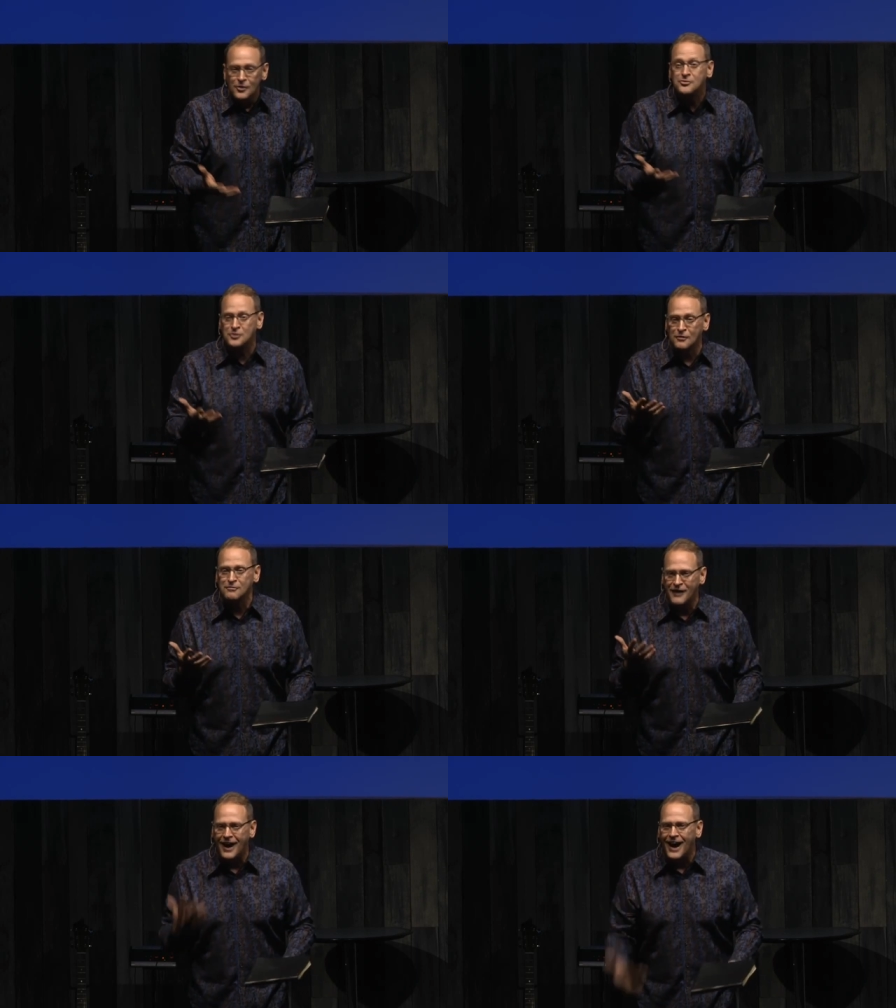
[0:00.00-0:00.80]
to
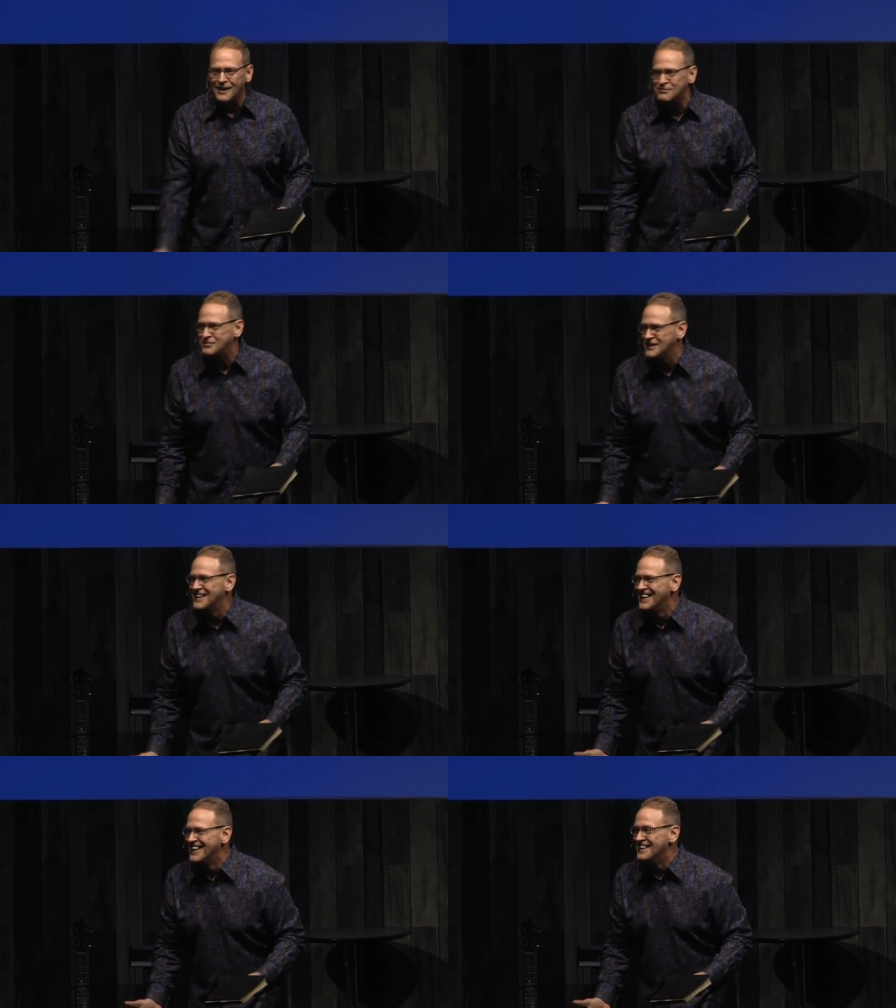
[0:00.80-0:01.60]
survive
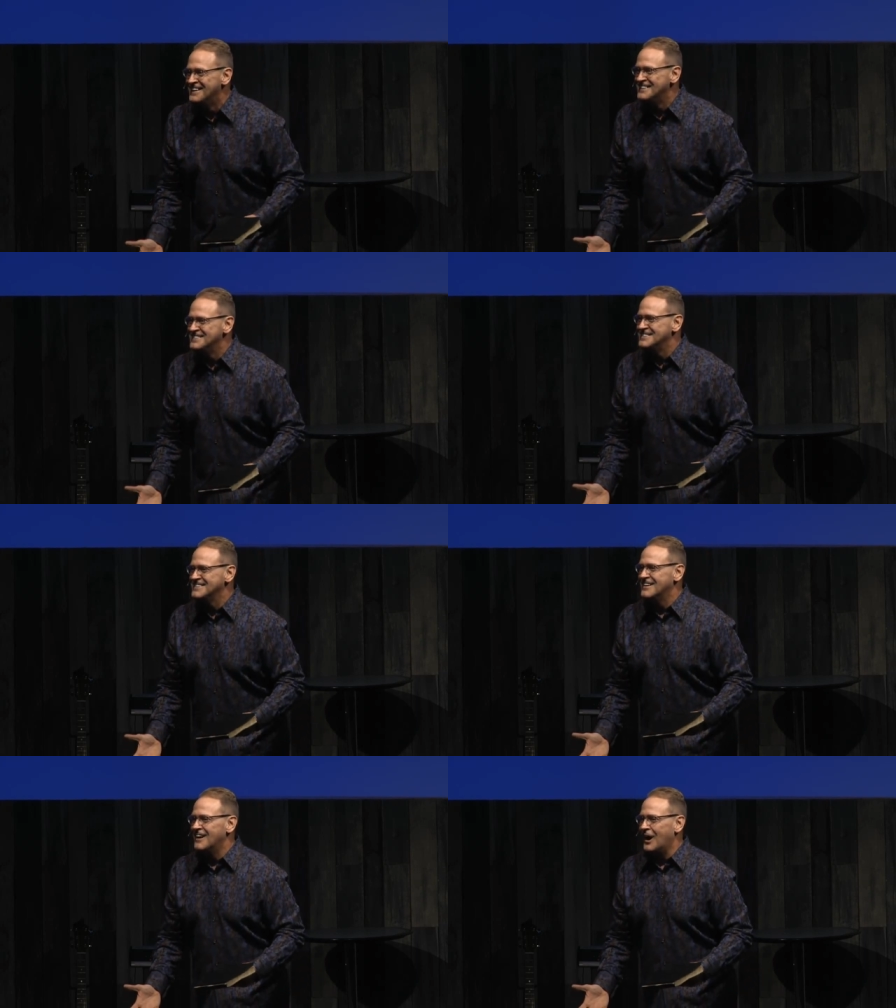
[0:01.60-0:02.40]

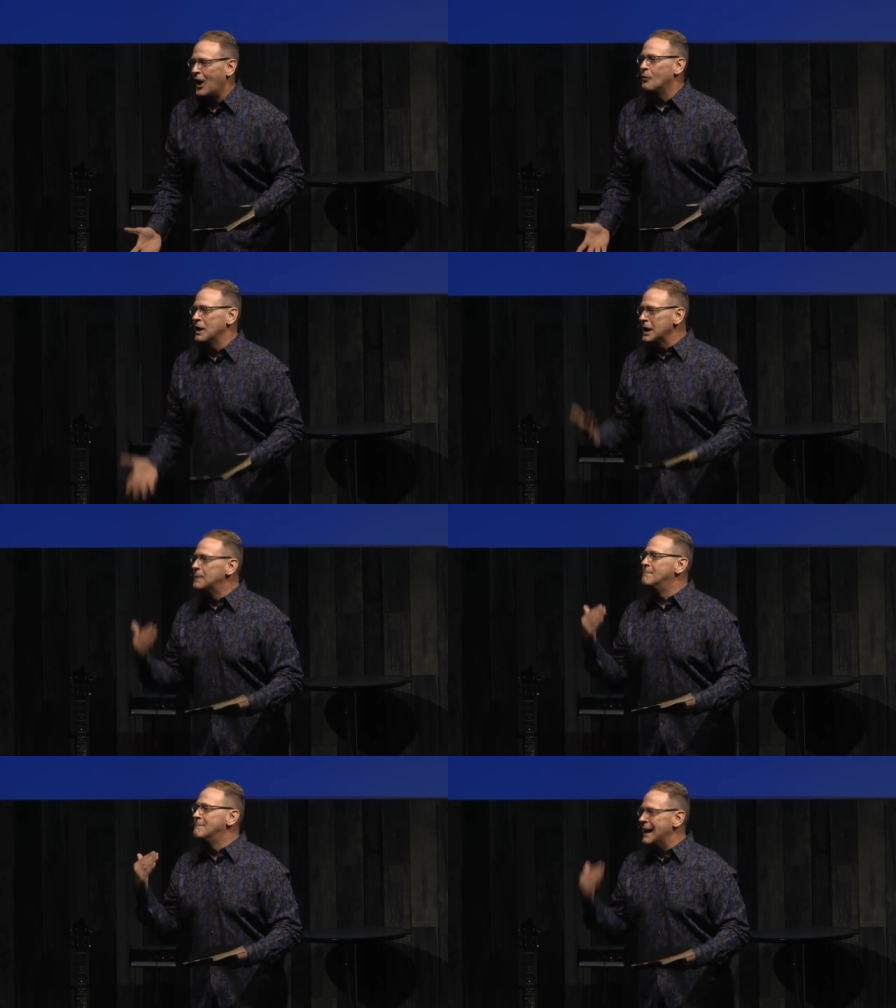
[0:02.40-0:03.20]
are we going to
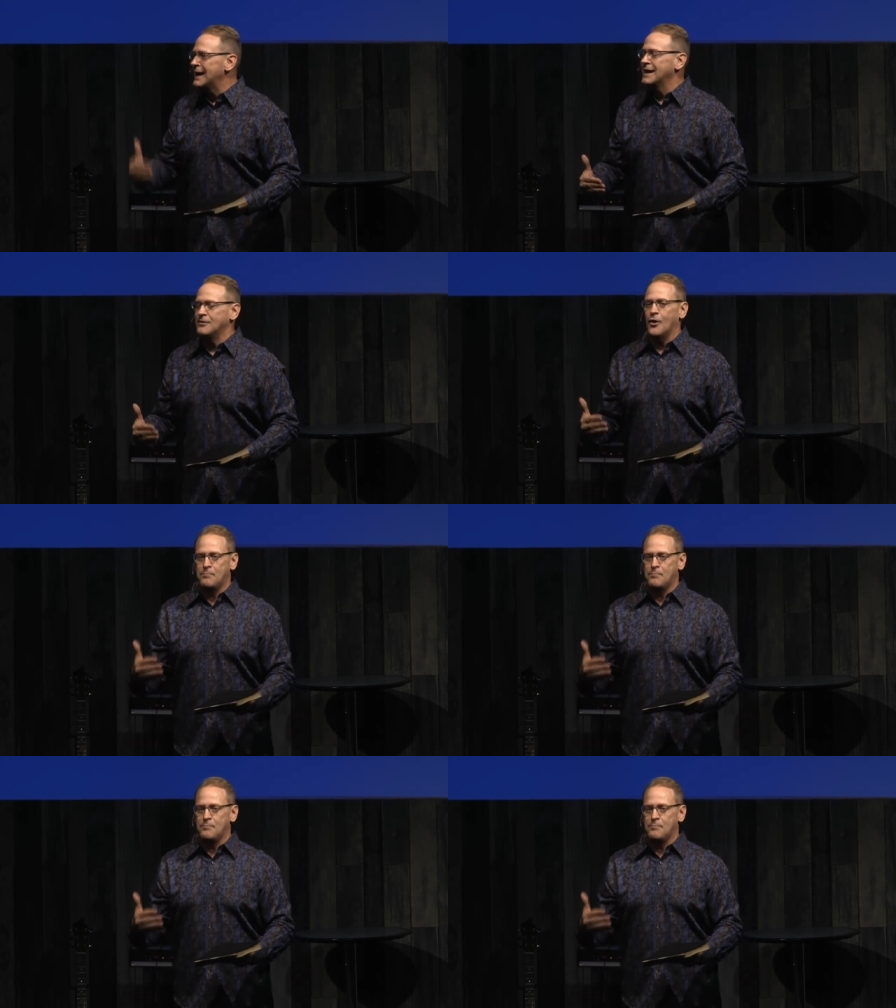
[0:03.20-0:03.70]
make it